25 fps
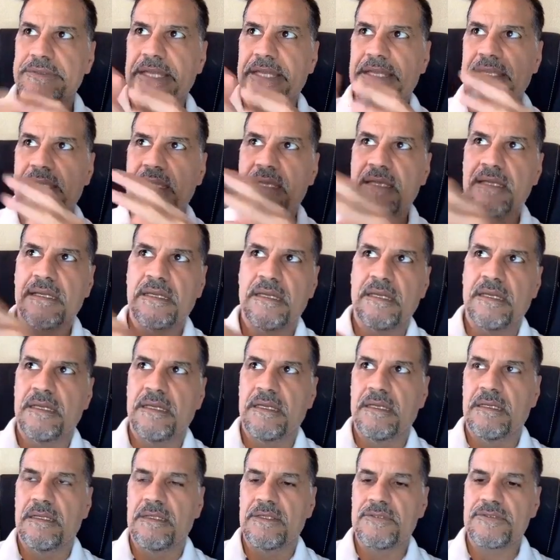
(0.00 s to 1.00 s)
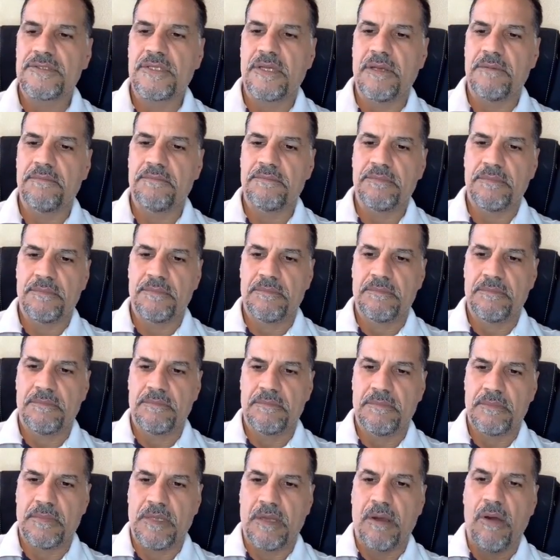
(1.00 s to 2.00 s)
digging some
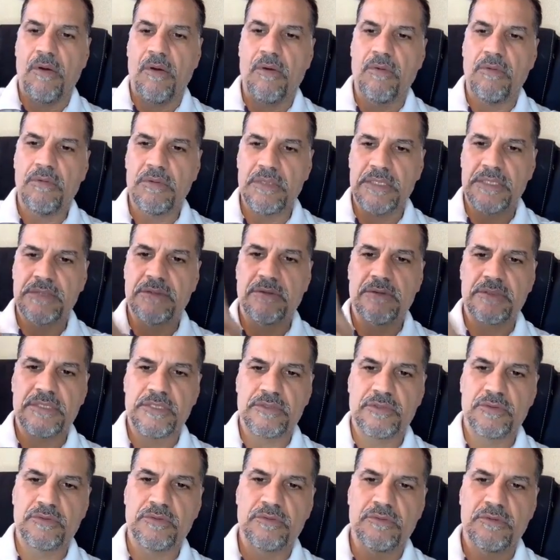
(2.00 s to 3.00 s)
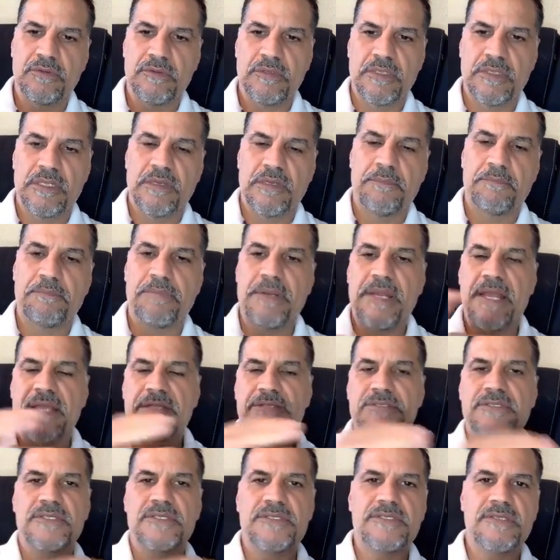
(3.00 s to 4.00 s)
hole in order to
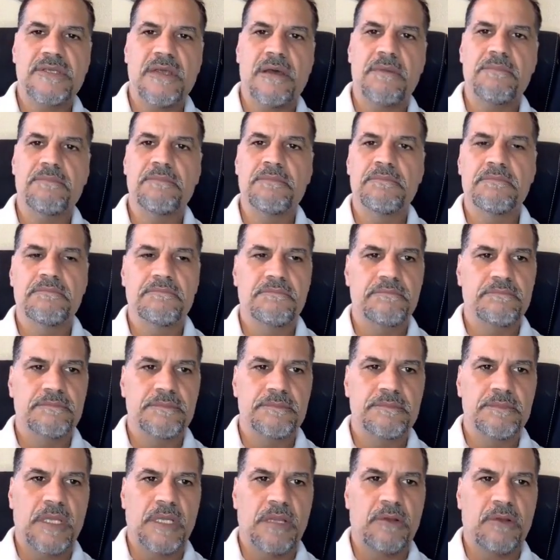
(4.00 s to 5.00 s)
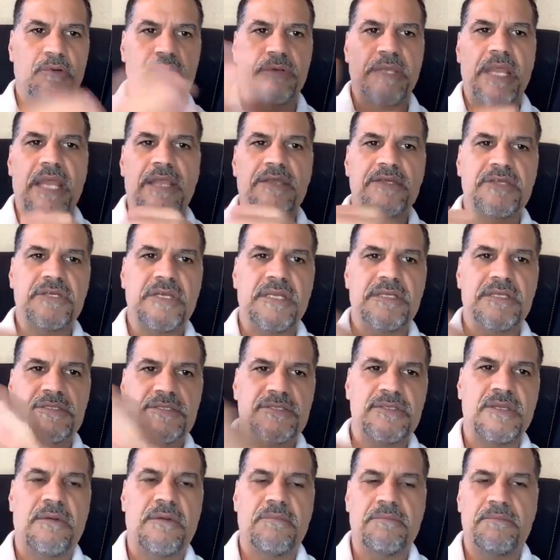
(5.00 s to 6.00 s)
place some connection,
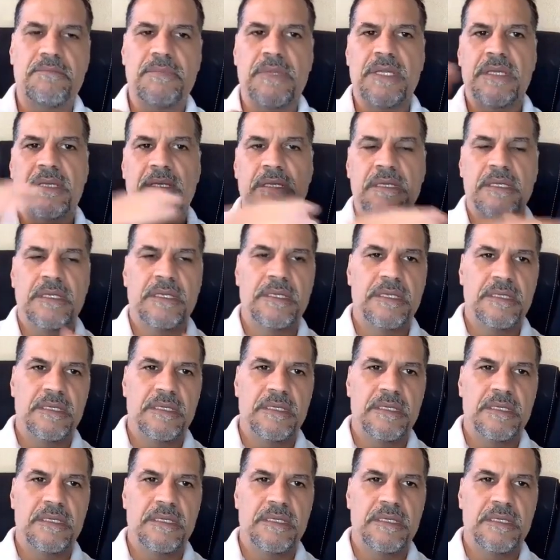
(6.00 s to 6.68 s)
some